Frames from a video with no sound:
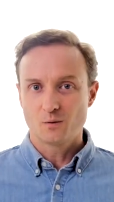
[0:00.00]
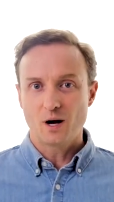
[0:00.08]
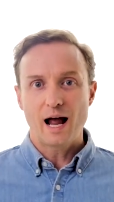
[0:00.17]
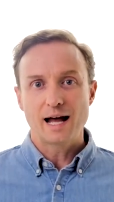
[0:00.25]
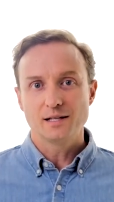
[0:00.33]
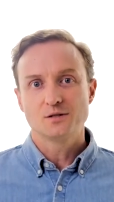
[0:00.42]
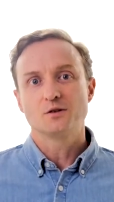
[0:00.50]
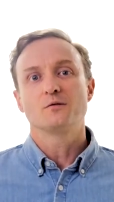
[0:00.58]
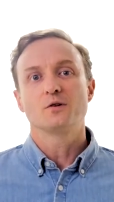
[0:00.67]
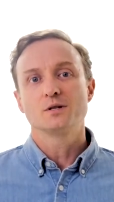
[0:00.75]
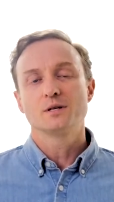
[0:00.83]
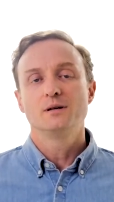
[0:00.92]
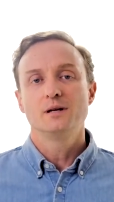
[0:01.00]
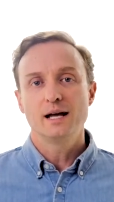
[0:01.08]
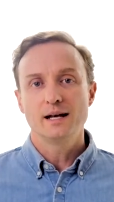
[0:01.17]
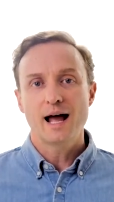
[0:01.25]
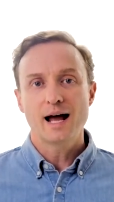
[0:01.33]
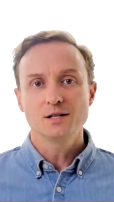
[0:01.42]
were ad servers,
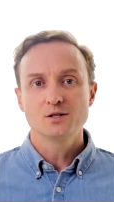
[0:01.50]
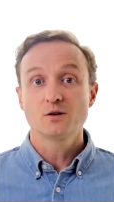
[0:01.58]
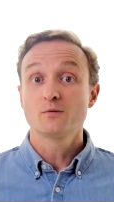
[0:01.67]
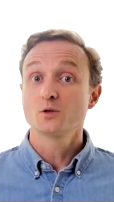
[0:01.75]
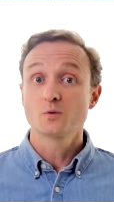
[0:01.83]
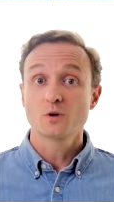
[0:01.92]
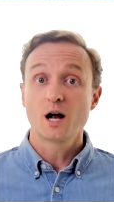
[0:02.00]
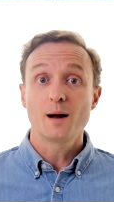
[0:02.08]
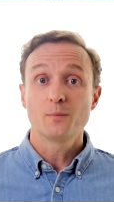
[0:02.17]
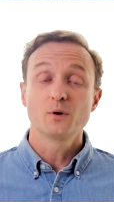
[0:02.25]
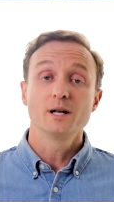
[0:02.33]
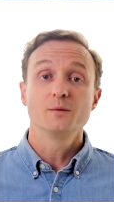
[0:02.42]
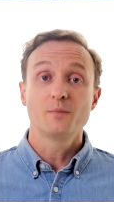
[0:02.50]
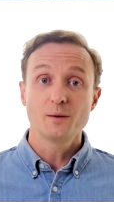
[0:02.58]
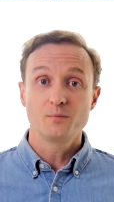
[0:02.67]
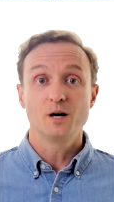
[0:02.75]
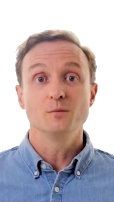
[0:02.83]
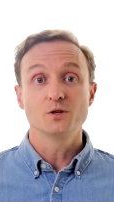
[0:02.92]
and ad servers were operated by
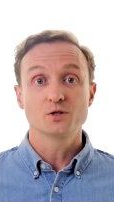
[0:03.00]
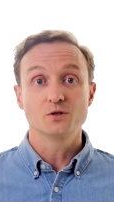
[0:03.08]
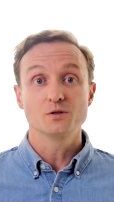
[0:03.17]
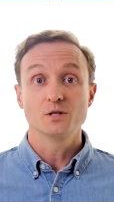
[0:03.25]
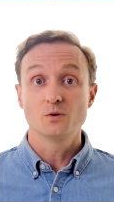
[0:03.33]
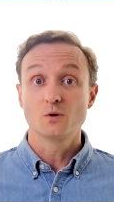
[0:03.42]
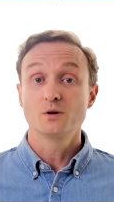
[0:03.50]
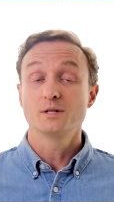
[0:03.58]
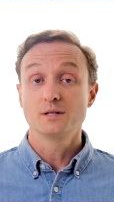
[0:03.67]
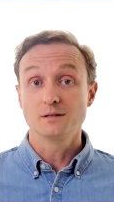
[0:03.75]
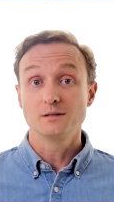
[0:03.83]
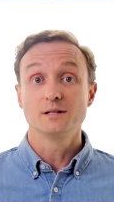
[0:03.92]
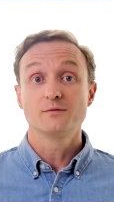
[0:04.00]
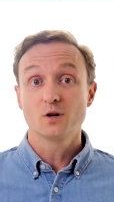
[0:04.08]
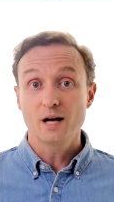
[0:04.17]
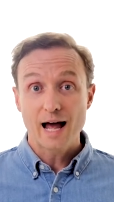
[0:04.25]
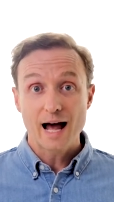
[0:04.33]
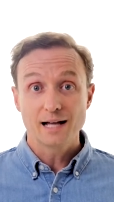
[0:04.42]
publishers in order to
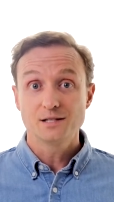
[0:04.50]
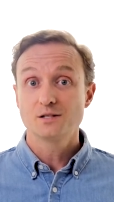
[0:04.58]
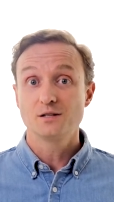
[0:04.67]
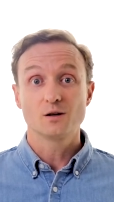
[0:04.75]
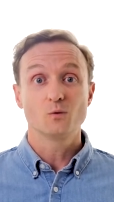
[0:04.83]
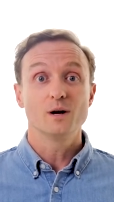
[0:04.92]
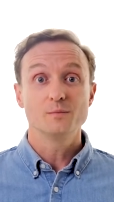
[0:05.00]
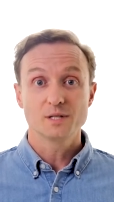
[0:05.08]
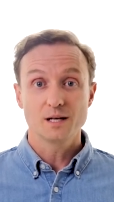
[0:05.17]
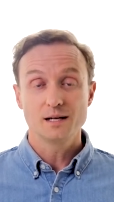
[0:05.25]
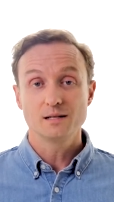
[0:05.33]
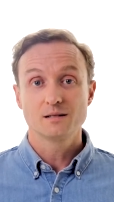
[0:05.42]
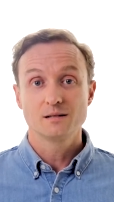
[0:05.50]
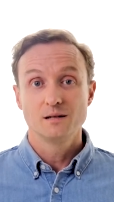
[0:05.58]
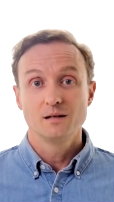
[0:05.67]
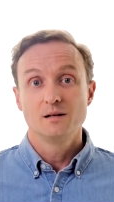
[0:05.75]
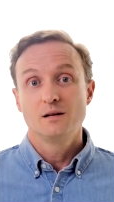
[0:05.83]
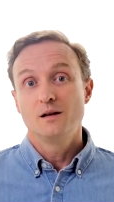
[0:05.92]
deliver ads to their websites.
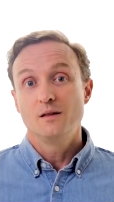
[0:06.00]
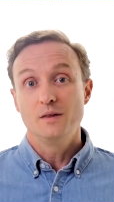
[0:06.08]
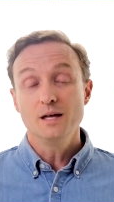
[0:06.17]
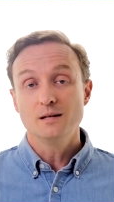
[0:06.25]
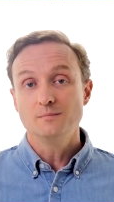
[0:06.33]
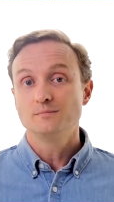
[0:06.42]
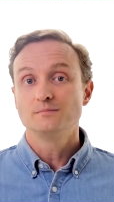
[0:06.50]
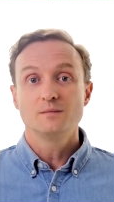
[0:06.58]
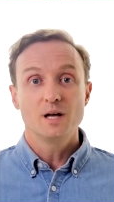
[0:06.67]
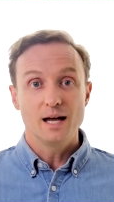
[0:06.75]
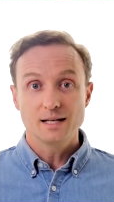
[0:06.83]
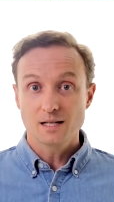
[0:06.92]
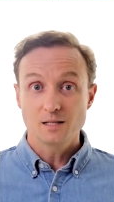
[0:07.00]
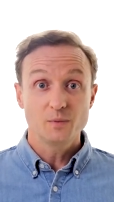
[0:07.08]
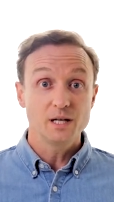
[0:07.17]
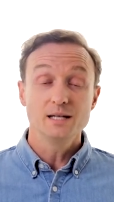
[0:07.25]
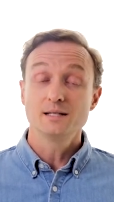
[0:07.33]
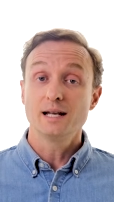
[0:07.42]
Then
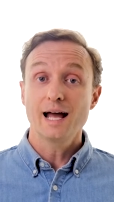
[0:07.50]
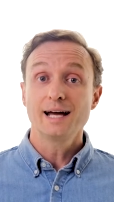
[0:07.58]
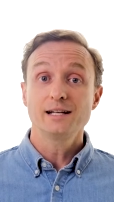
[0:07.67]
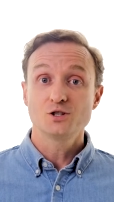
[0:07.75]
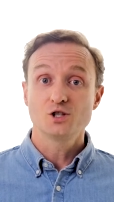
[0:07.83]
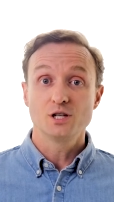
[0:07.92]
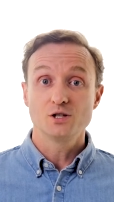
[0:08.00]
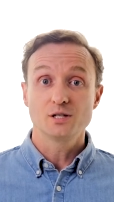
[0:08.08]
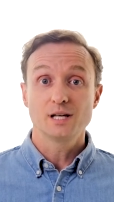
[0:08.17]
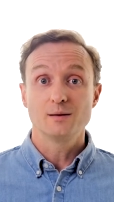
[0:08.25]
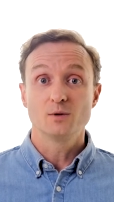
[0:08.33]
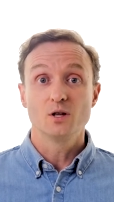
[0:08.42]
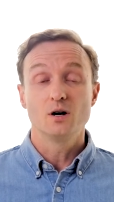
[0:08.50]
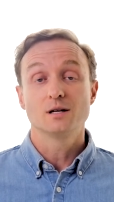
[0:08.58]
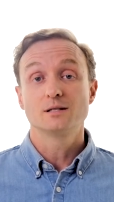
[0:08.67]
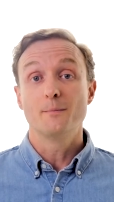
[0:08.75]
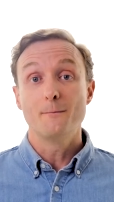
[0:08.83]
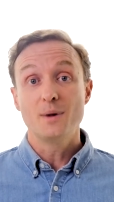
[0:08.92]
SSPs and ad exchanges came
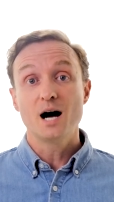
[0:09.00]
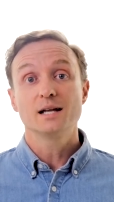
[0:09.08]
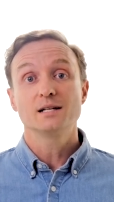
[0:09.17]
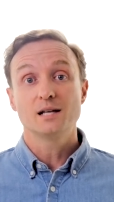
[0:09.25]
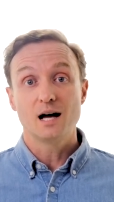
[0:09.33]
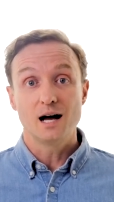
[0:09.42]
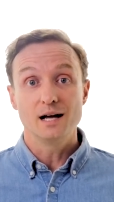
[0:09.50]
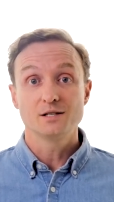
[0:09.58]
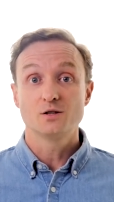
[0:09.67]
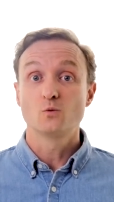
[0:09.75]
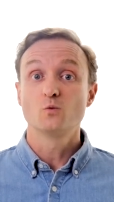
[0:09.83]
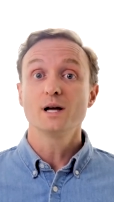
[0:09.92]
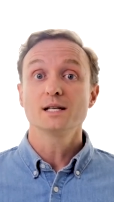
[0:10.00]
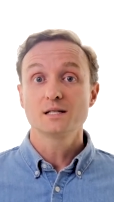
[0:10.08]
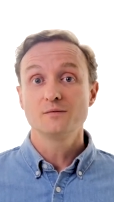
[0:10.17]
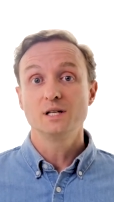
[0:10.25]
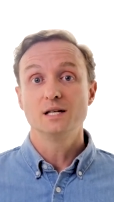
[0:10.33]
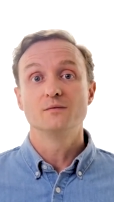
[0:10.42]
along to monetize the
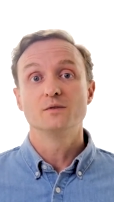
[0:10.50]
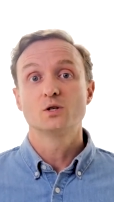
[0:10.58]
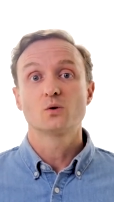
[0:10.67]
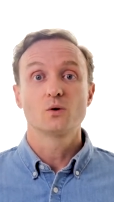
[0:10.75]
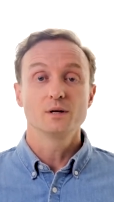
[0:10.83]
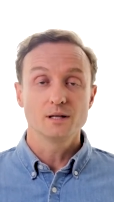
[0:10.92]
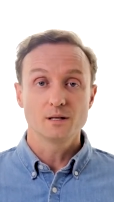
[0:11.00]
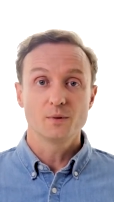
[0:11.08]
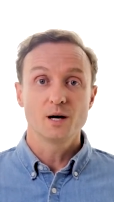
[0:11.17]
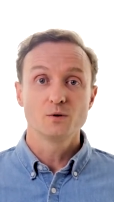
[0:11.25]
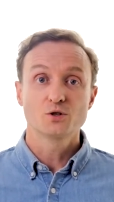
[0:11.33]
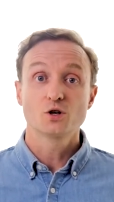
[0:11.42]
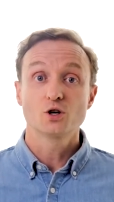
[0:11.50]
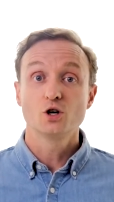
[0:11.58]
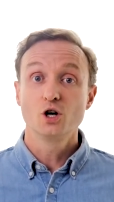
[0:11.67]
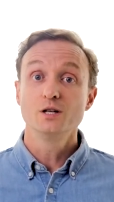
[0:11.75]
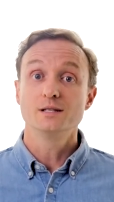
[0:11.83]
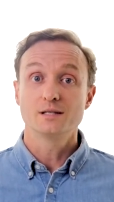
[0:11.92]
rest of the inventory that the publisher
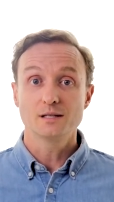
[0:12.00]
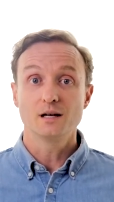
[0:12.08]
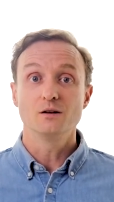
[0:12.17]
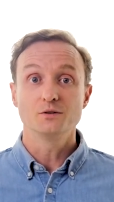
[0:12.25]
couldn't sell